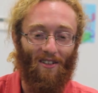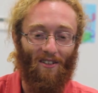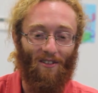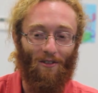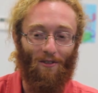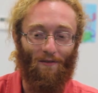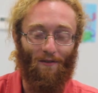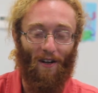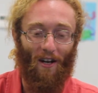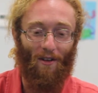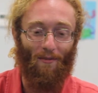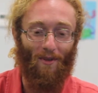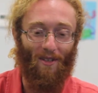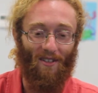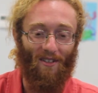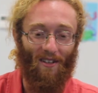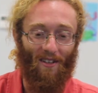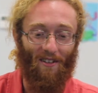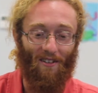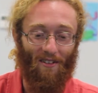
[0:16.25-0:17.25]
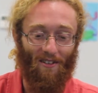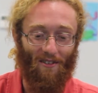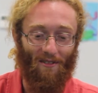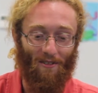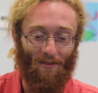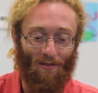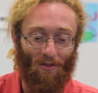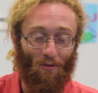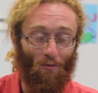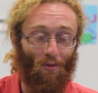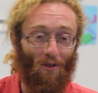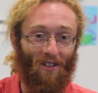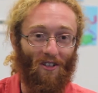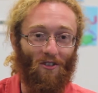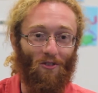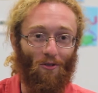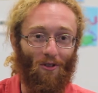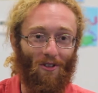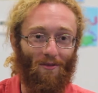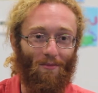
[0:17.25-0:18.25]
you'll find me, and is where I
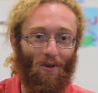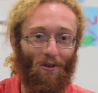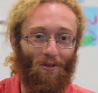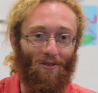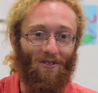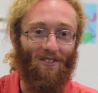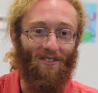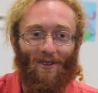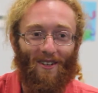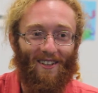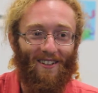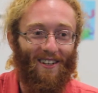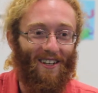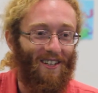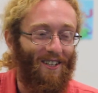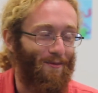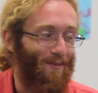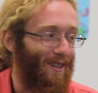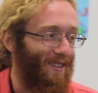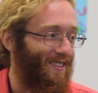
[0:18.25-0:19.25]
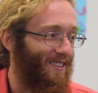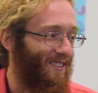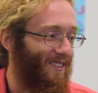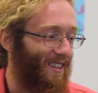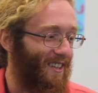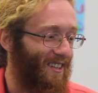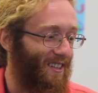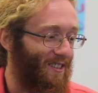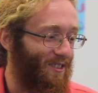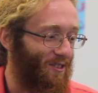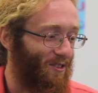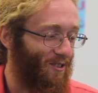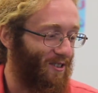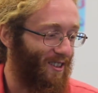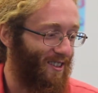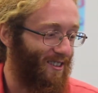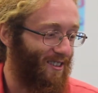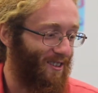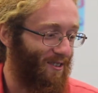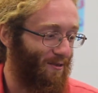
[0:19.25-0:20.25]
enjoy it most. What I like about this age is
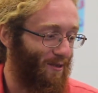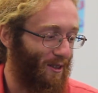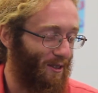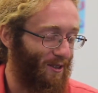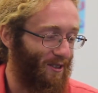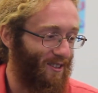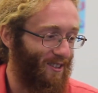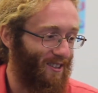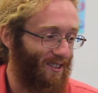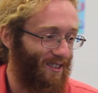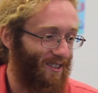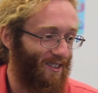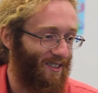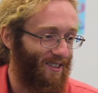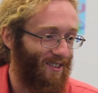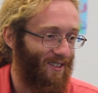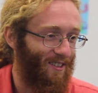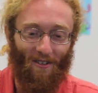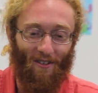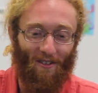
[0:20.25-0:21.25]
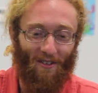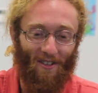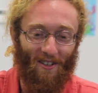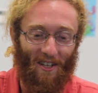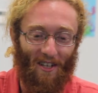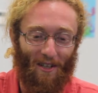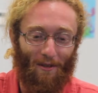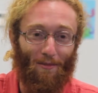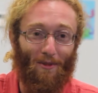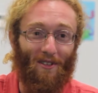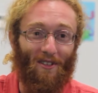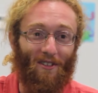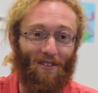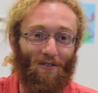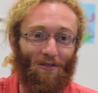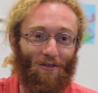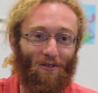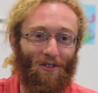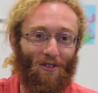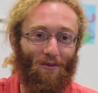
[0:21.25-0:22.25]
that they're very uninhibited,
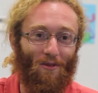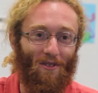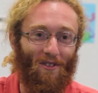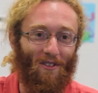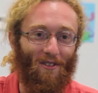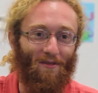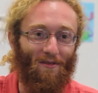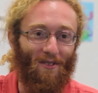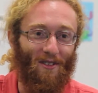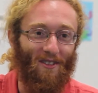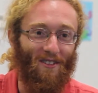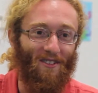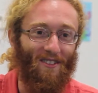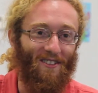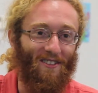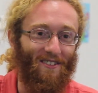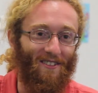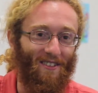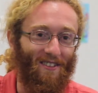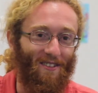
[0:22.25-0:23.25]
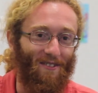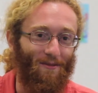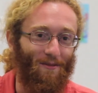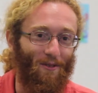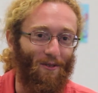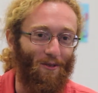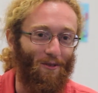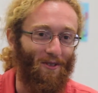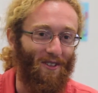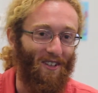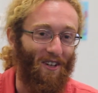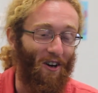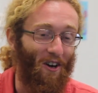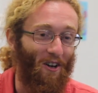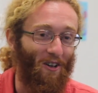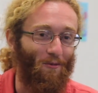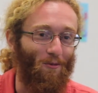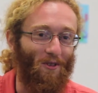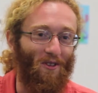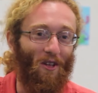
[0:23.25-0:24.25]
usually with their feelings and with who they
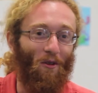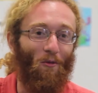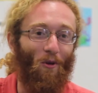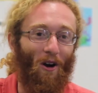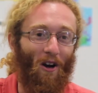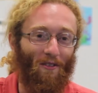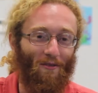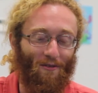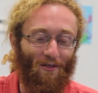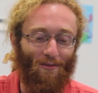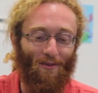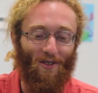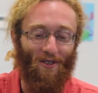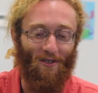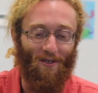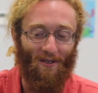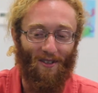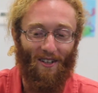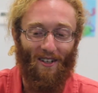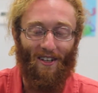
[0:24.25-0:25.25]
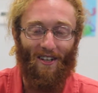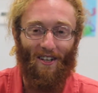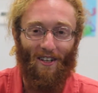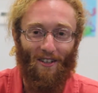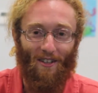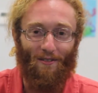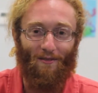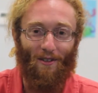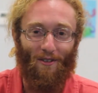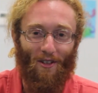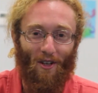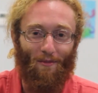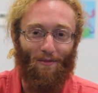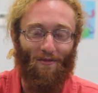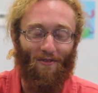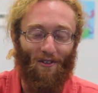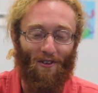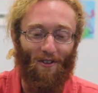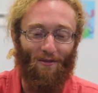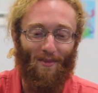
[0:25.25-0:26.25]
are and what they want from you. They're very
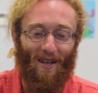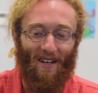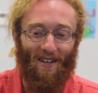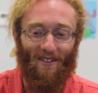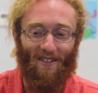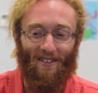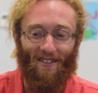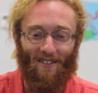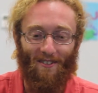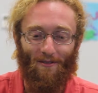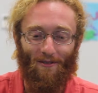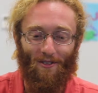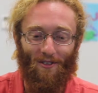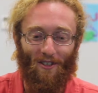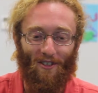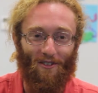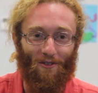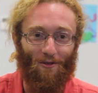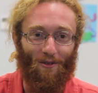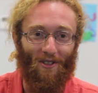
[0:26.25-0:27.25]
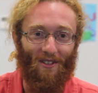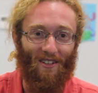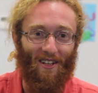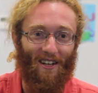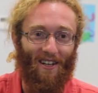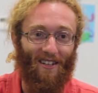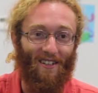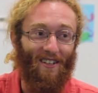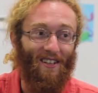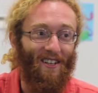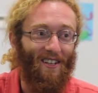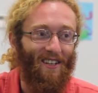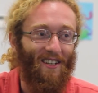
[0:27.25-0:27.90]
upfront about it, which I enjoy a lot.